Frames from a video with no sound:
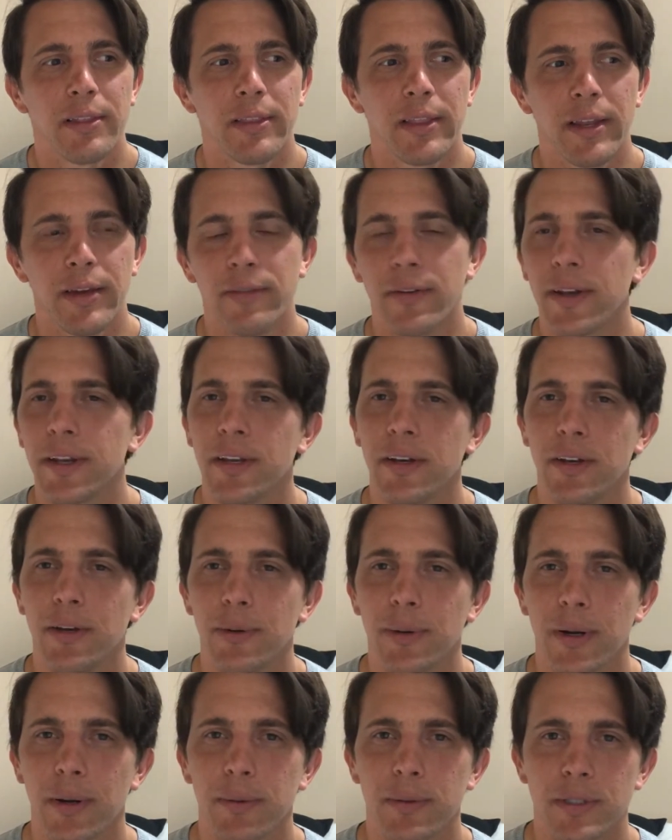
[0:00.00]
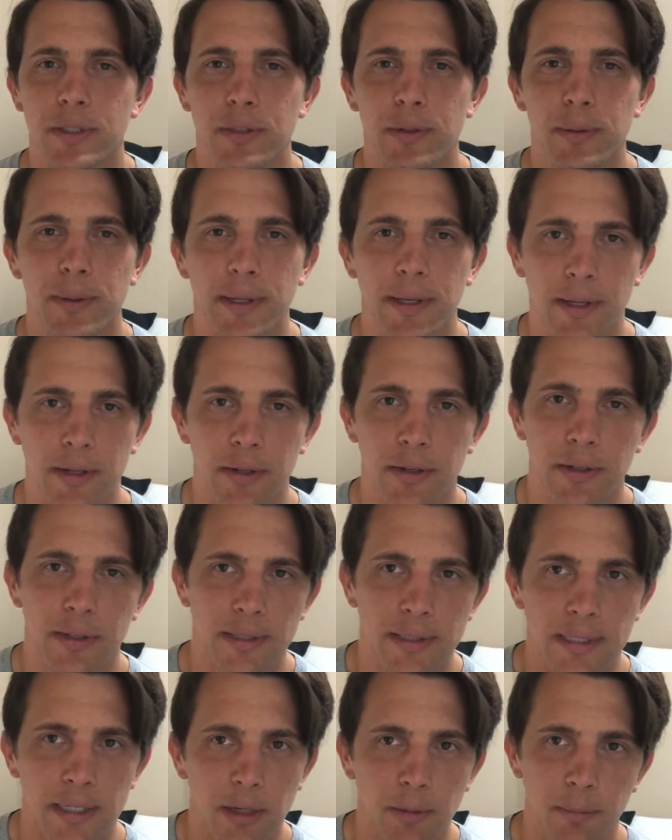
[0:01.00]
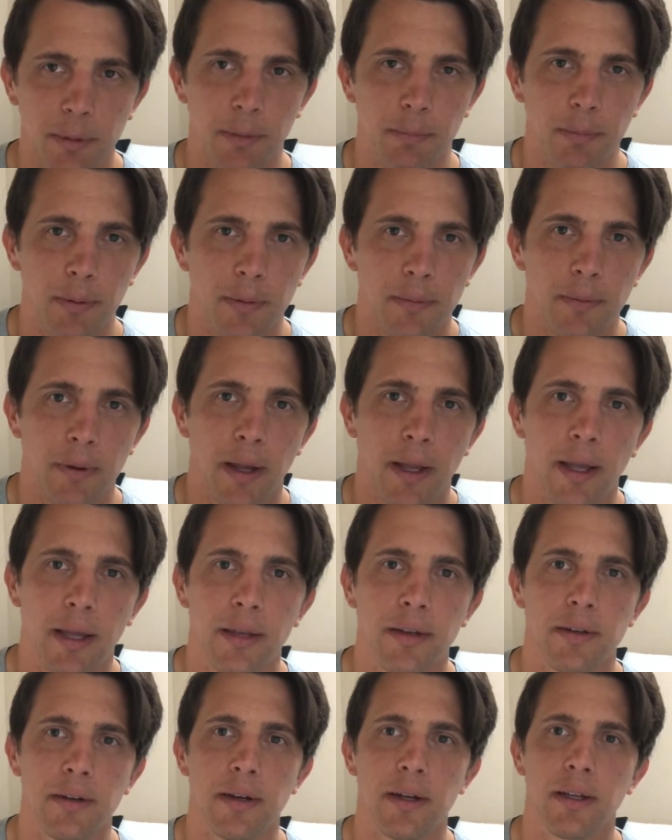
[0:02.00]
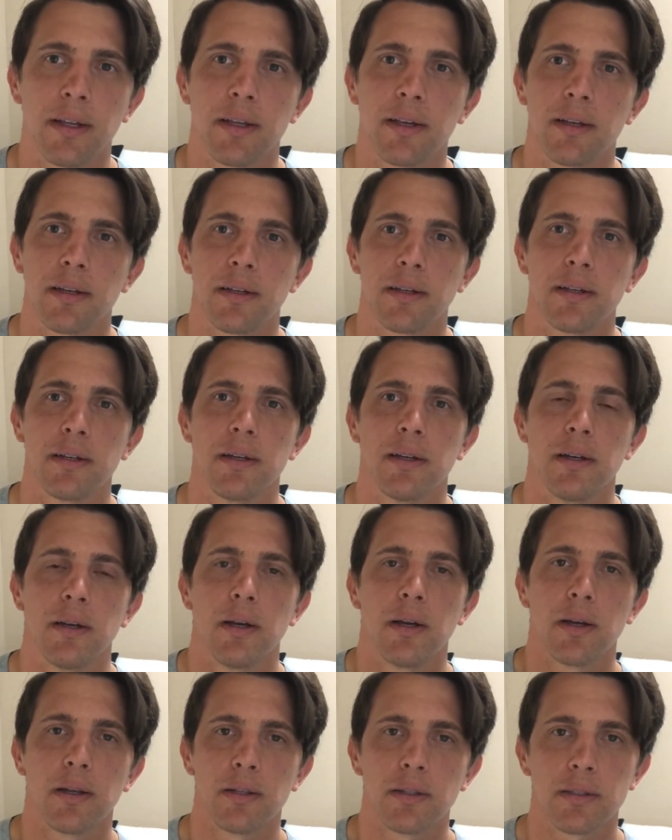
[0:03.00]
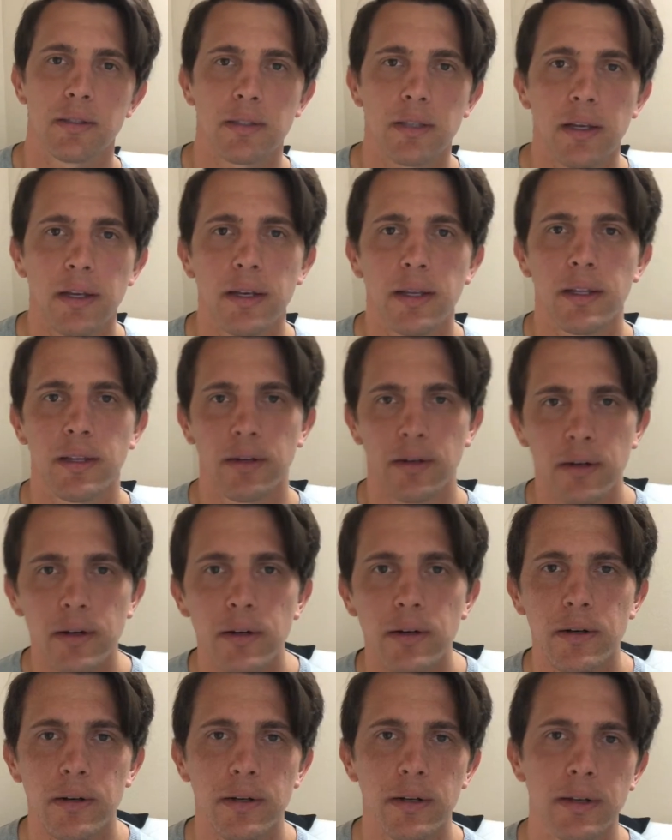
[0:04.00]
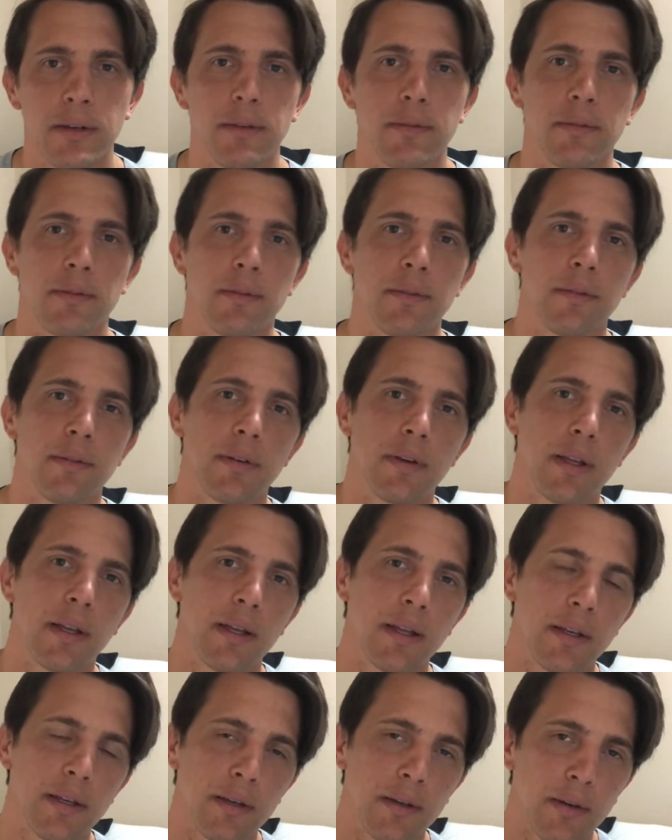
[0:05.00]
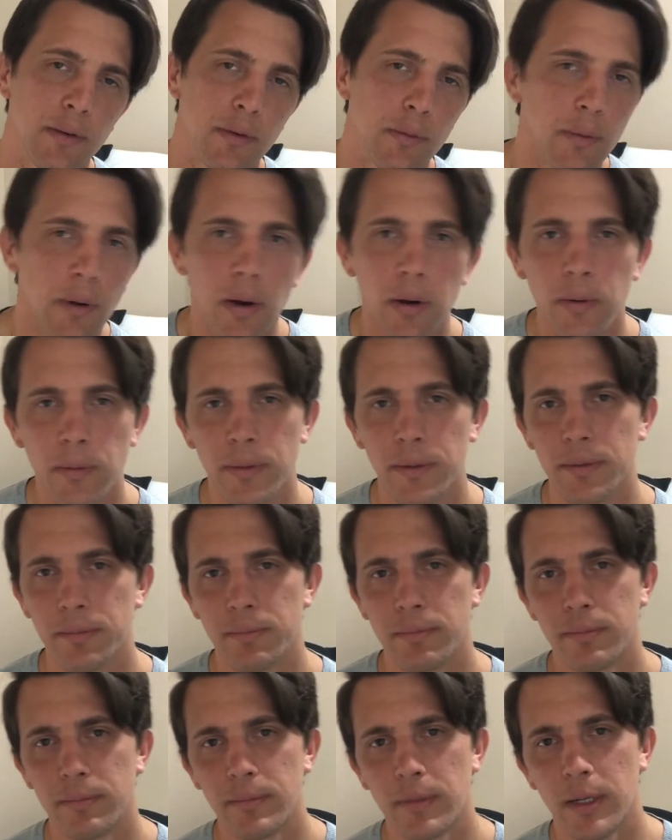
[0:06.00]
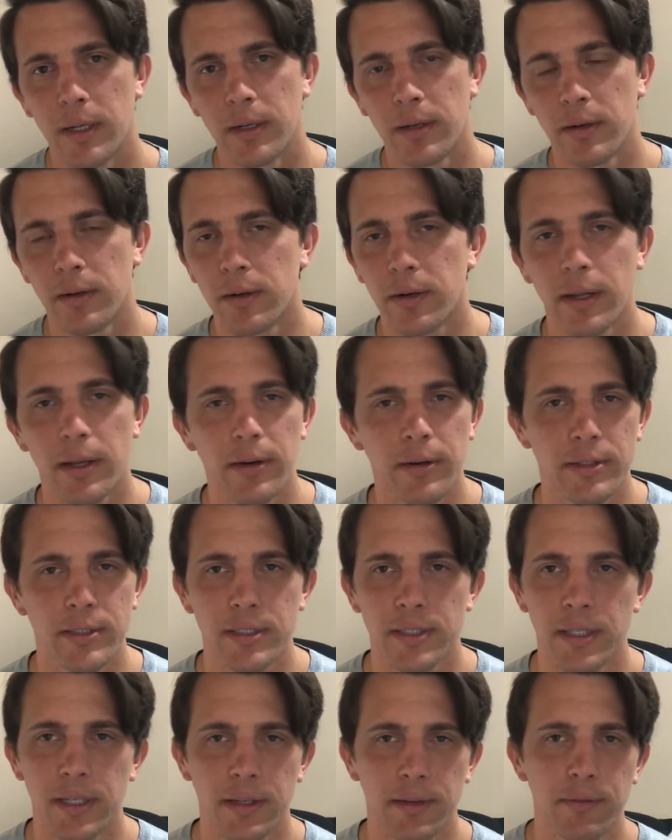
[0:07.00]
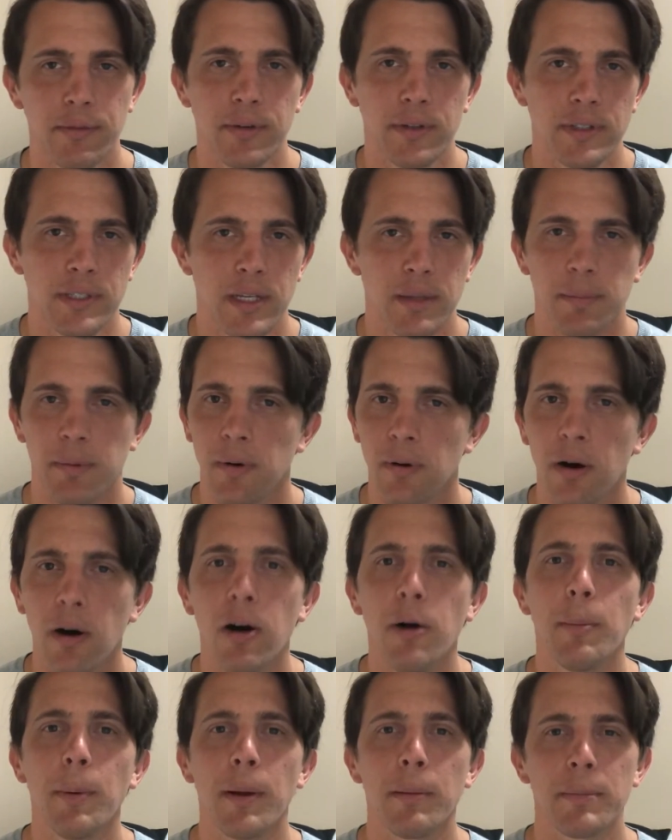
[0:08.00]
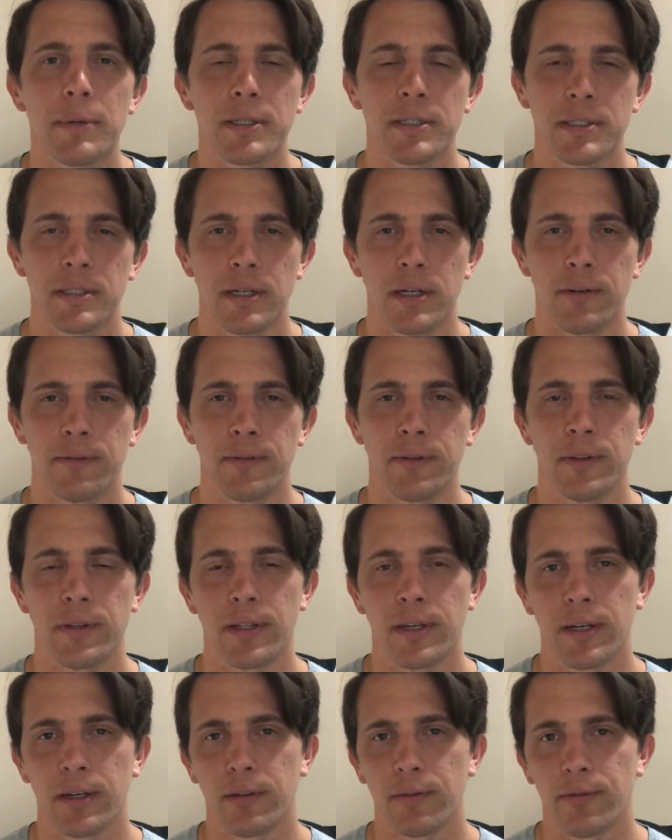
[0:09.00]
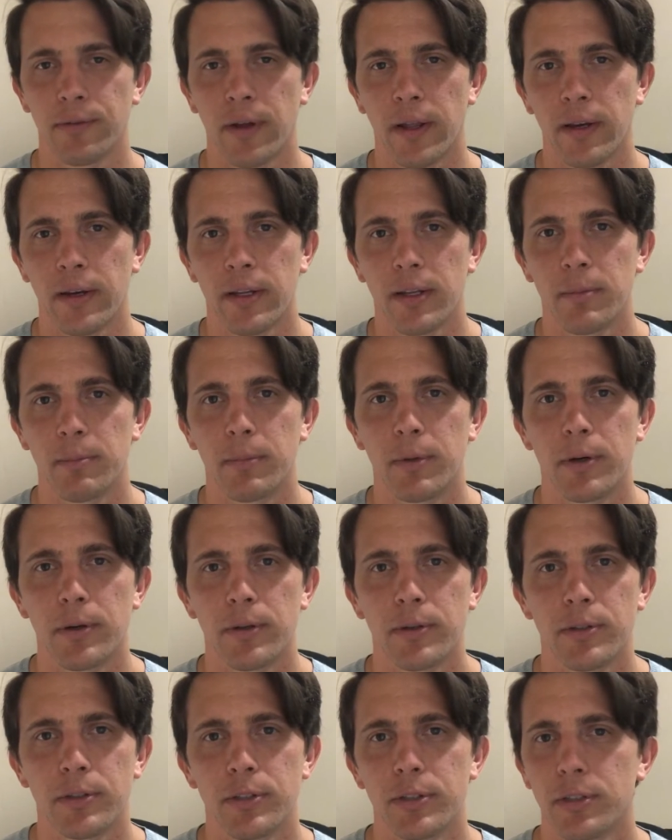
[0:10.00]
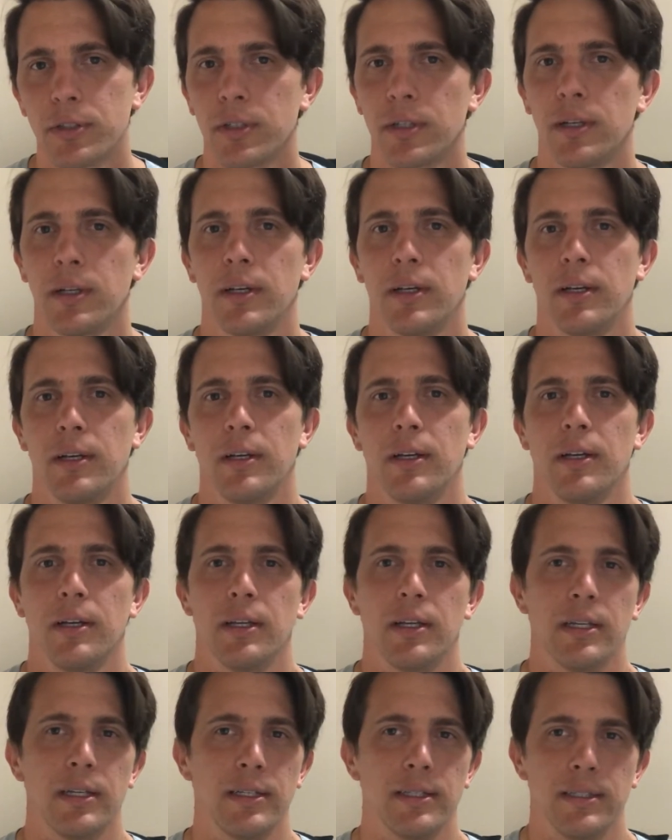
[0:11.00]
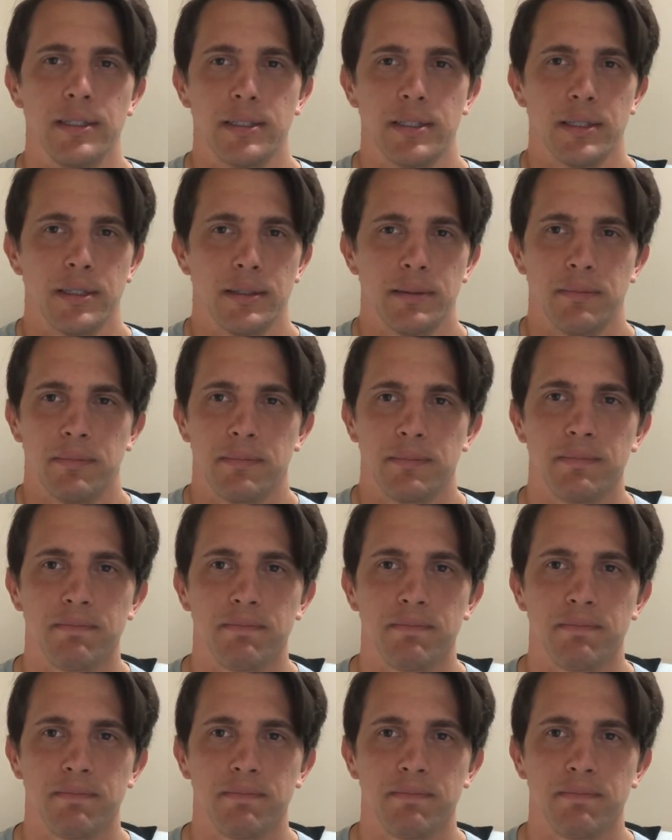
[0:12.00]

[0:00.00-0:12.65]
that if I didn't know what I was doing, I couldn't tell people. I had to like study and learn and grow and learn how to sing, for example, all by myself, and then I could finally emerge into